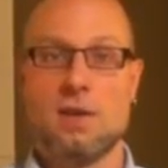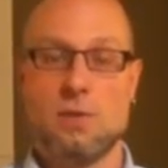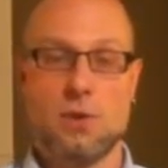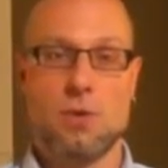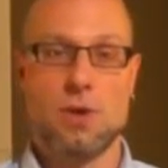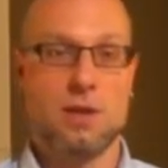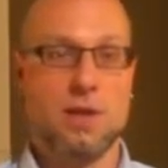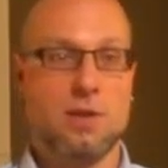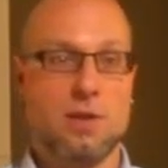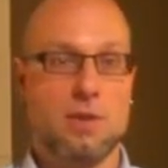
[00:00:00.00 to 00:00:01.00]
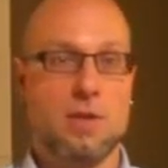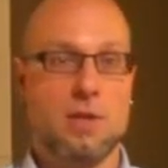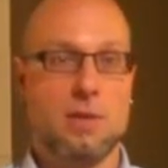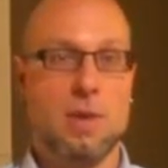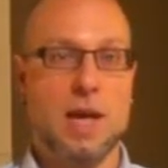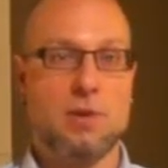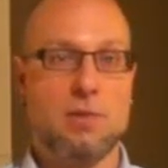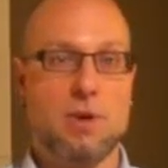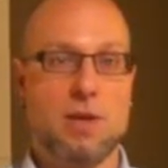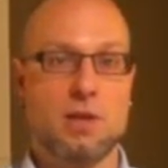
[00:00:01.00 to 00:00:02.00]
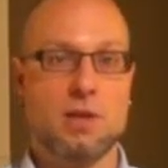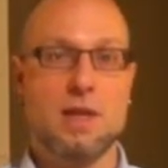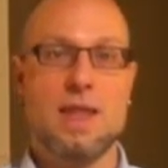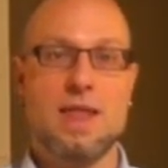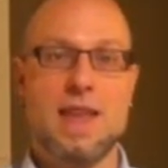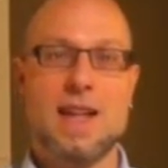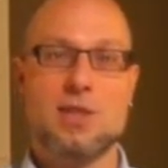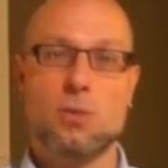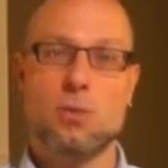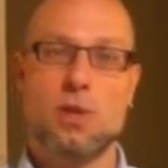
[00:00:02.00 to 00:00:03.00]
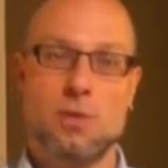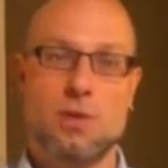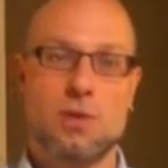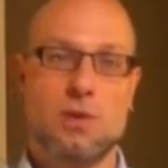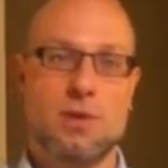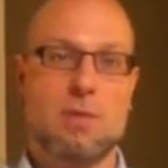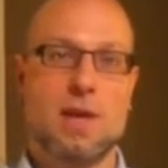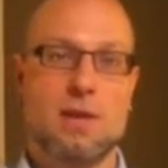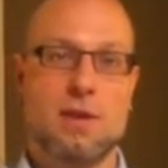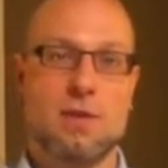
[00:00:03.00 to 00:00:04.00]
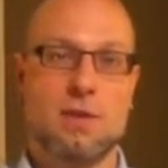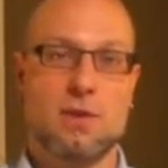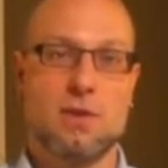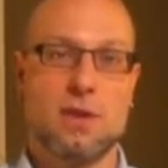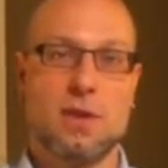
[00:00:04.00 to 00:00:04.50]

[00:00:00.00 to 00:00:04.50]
recording later in the mixing and mastering process, that's really what's going to make the difference.